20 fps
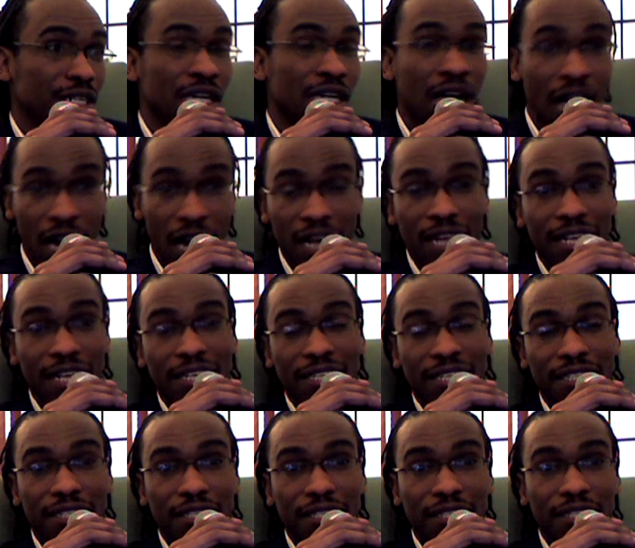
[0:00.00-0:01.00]
God
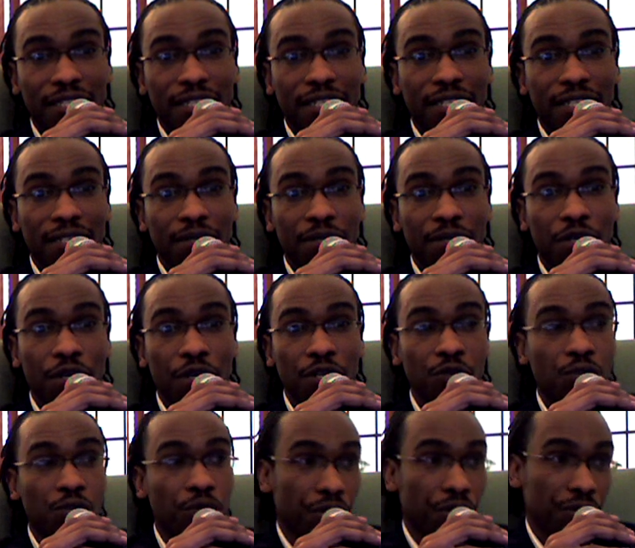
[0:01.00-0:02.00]

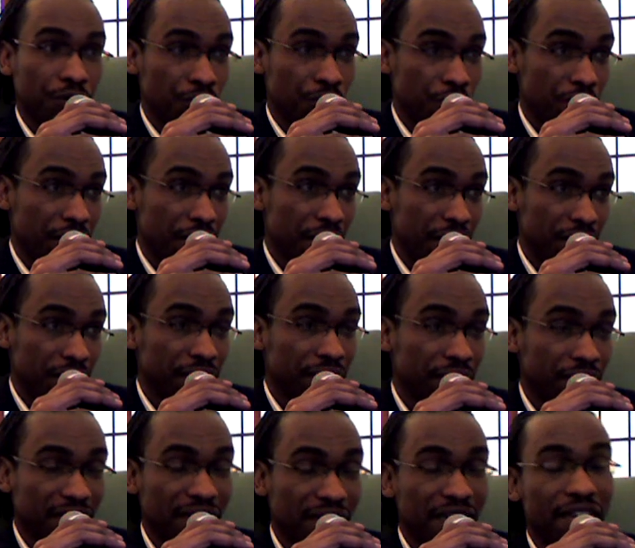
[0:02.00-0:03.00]
because we're doing
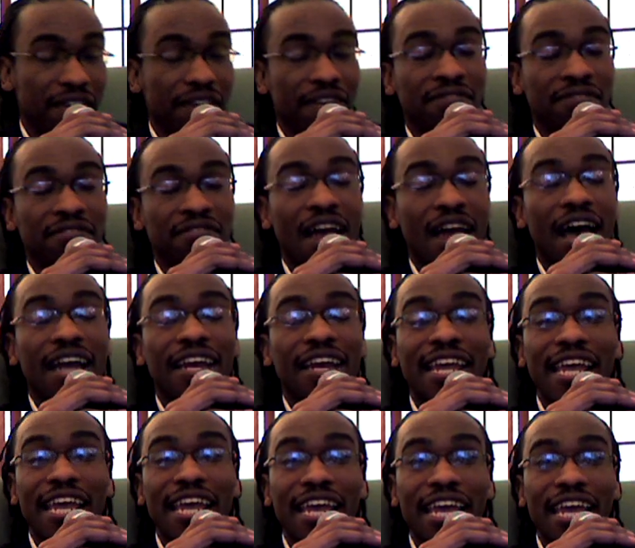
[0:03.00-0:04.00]
this thing. It's not
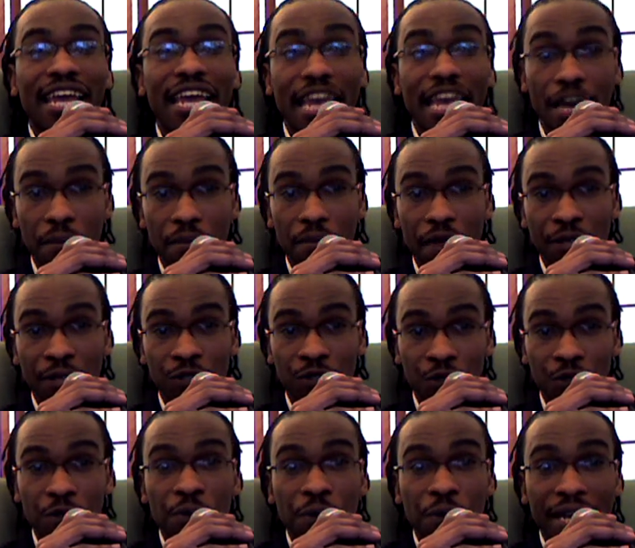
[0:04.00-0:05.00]
him that's
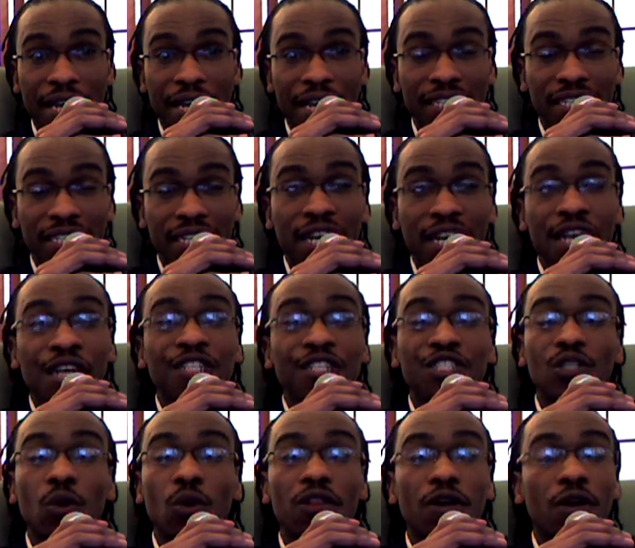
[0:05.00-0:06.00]
doing it.
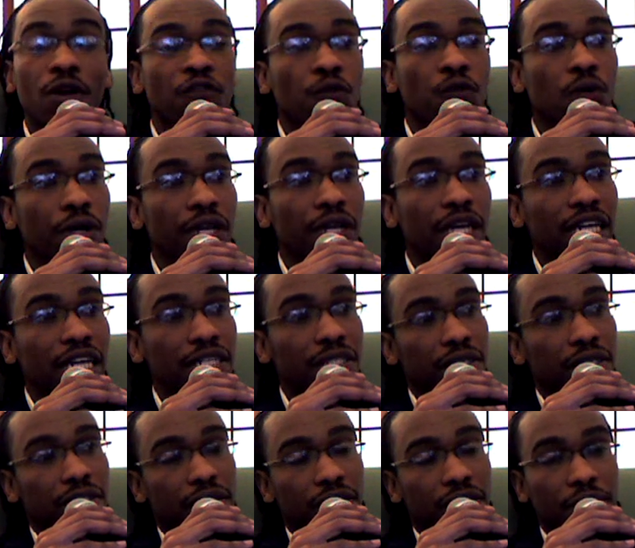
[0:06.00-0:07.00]
So therefore, he has
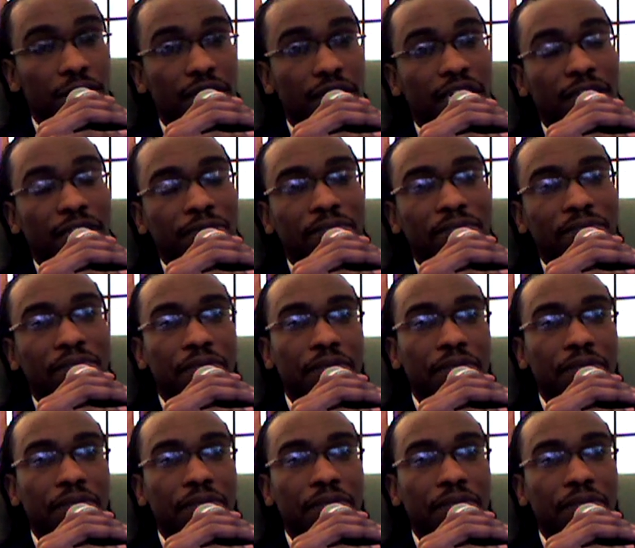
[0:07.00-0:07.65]
to say, okay,